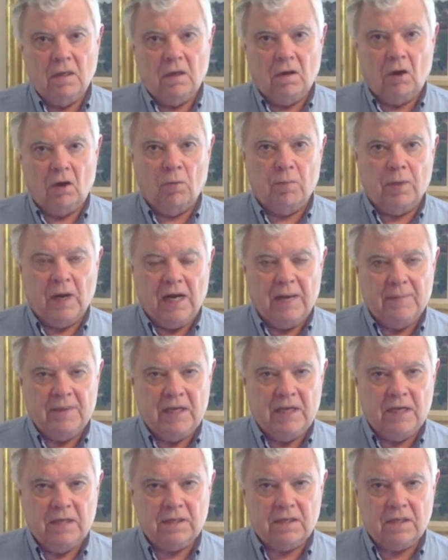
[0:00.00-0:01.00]

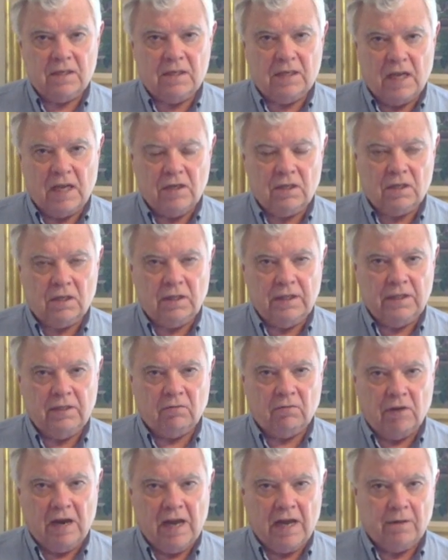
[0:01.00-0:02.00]
Obama has essentially
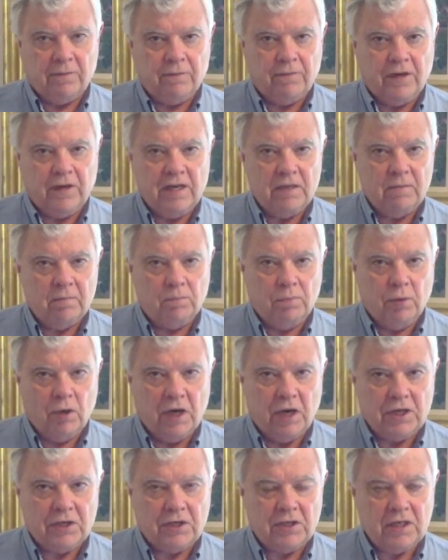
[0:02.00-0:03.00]
ratified
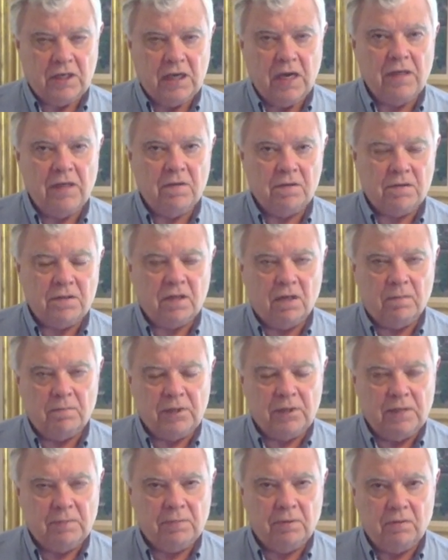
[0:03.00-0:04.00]
Bush, and there's some
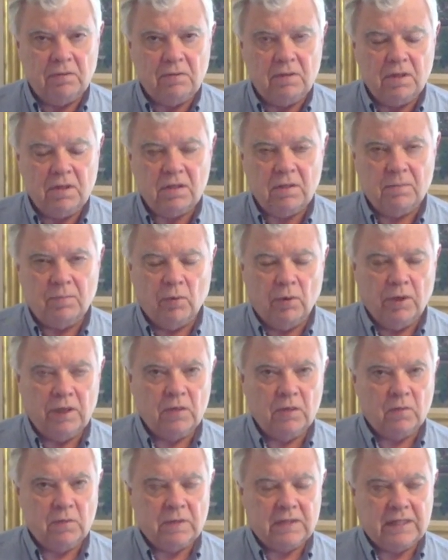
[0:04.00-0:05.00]
people
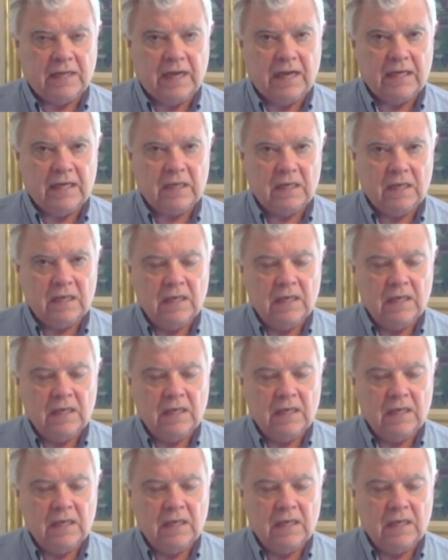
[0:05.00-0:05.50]
disappointed with that.